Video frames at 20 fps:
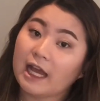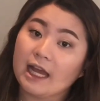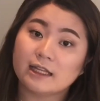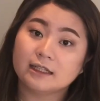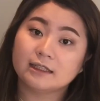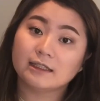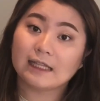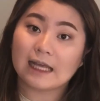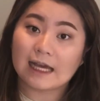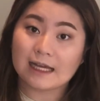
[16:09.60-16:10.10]

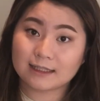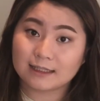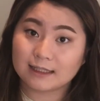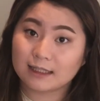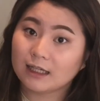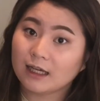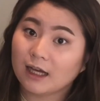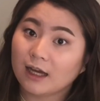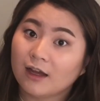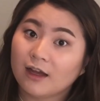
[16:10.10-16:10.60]
And
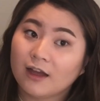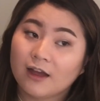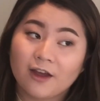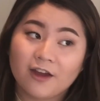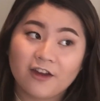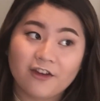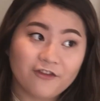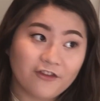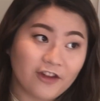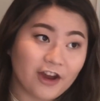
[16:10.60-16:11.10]
that's a
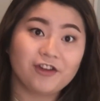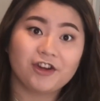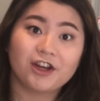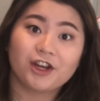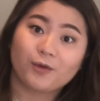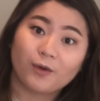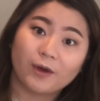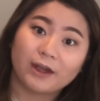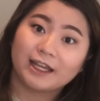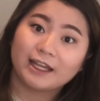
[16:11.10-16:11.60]
very
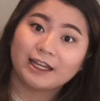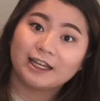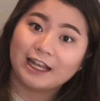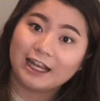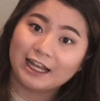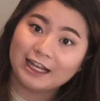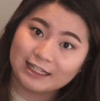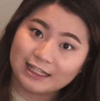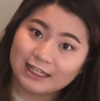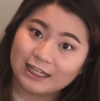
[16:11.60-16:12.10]
quick and
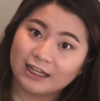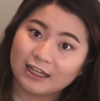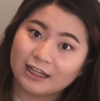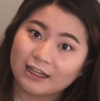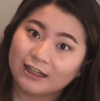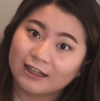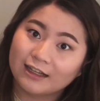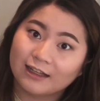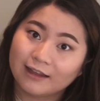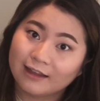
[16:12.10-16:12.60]
easy
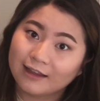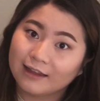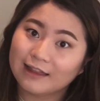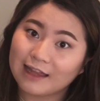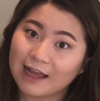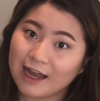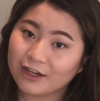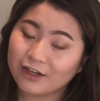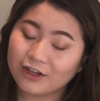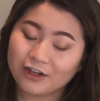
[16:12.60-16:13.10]

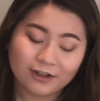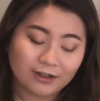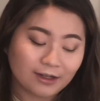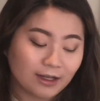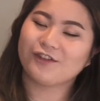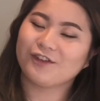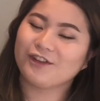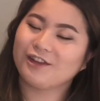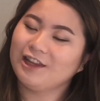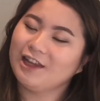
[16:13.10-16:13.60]
liner.
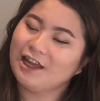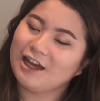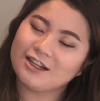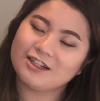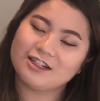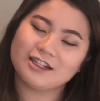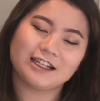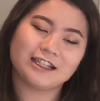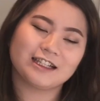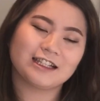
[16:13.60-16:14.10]
For
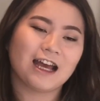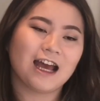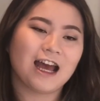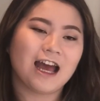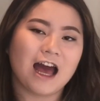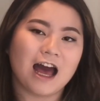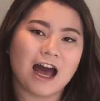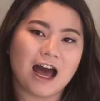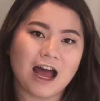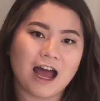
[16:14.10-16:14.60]
lashes,
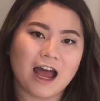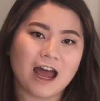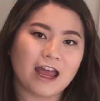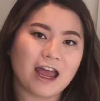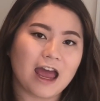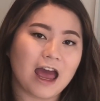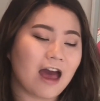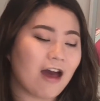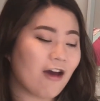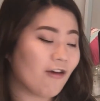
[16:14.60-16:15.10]
I
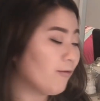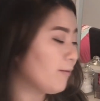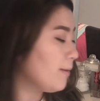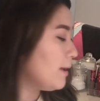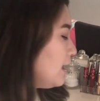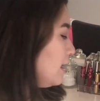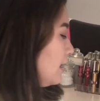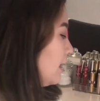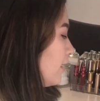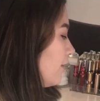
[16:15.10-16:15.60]
have
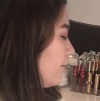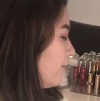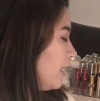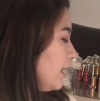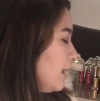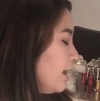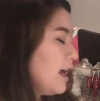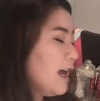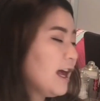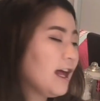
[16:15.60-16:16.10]
been
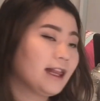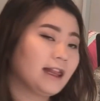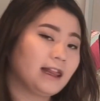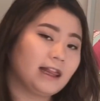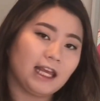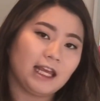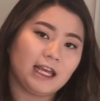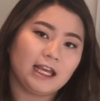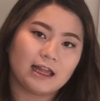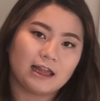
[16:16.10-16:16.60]
loving
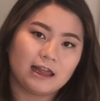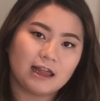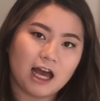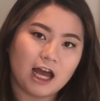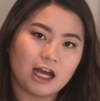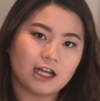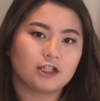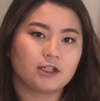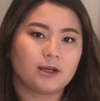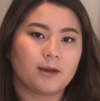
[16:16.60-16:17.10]
the
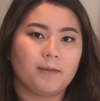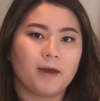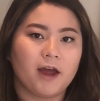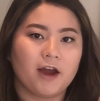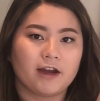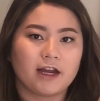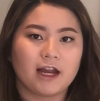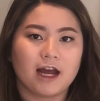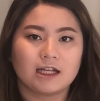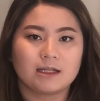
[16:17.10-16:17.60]
Lash
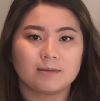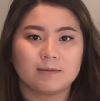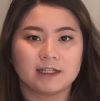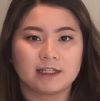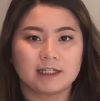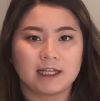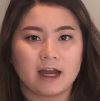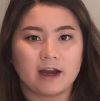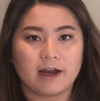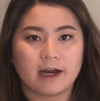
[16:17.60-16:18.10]
Paradise
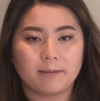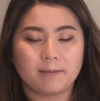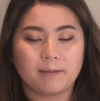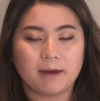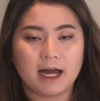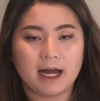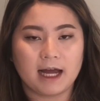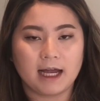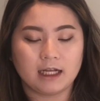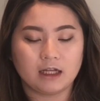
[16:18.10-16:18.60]
Mascara
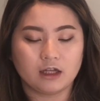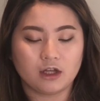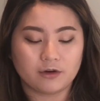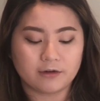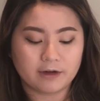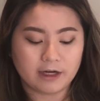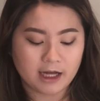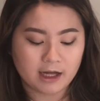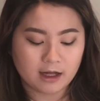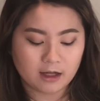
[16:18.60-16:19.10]
by
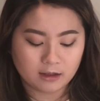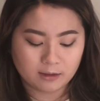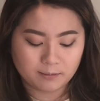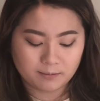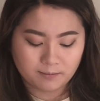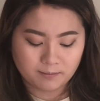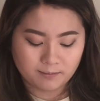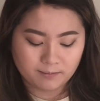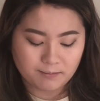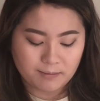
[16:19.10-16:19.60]

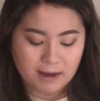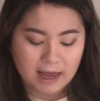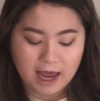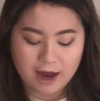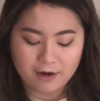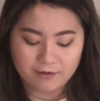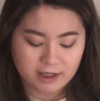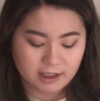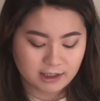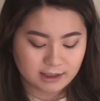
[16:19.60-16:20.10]
L'Oreal
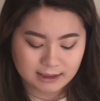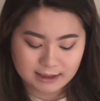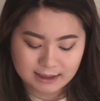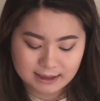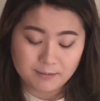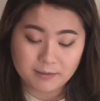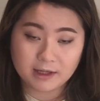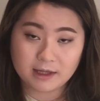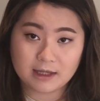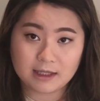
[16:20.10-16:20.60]
Paris.
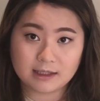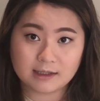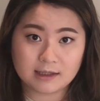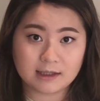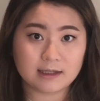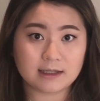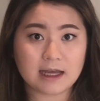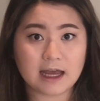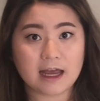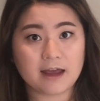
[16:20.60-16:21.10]
But this
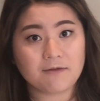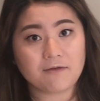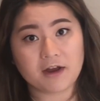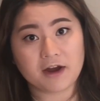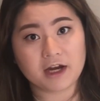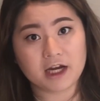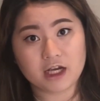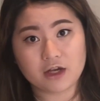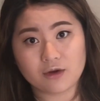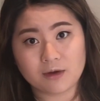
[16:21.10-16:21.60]
is a
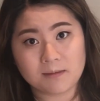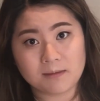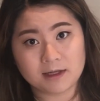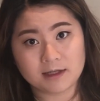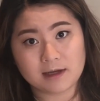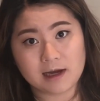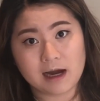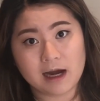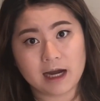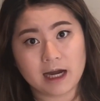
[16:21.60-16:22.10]
very good
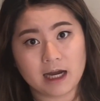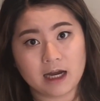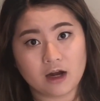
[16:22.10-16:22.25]
mascara.